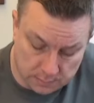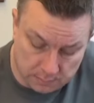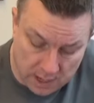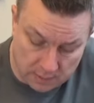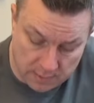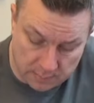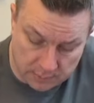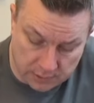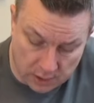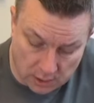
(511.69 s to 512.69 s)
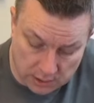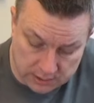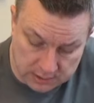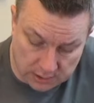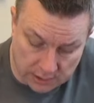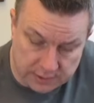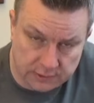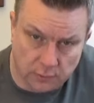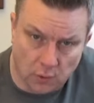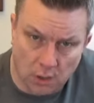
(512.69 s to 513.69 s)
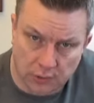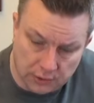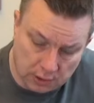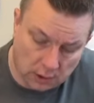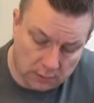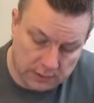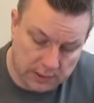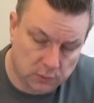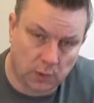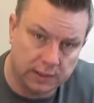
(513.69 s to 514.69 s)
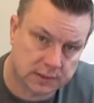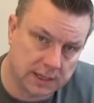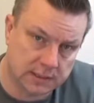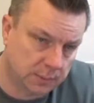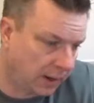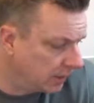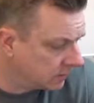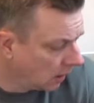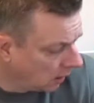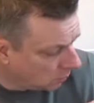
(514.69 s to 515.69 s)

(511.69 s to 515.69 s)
may remember that I decided that rather than gluing these wings into place